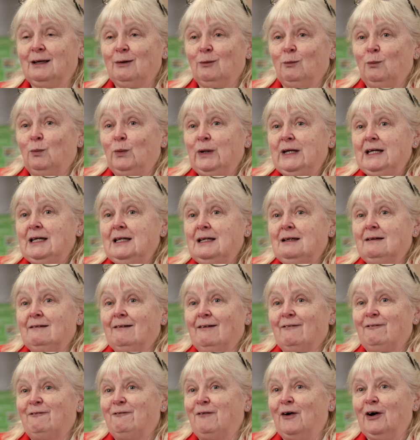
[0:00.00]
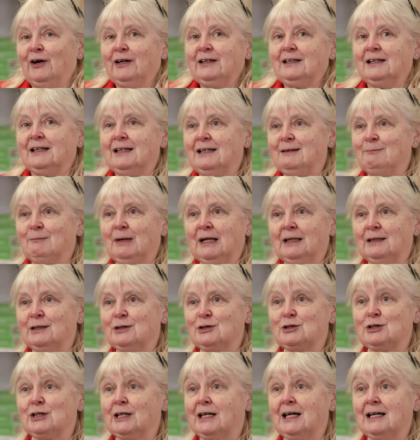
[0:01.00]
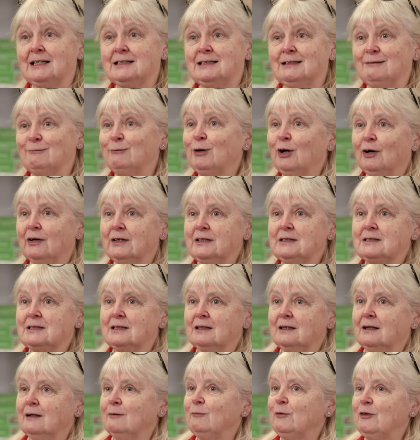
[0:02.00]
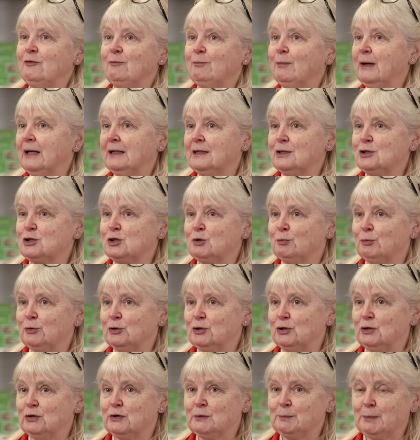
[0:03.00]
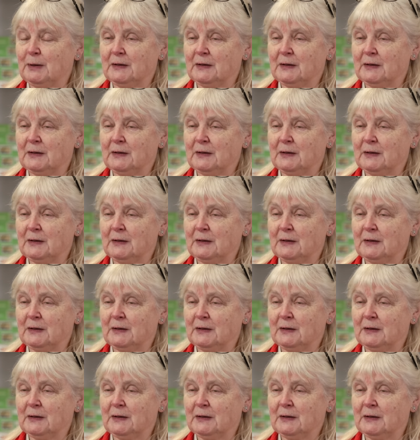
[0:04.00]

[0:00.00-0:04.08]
we finally managed to get it right, and we've managed to produce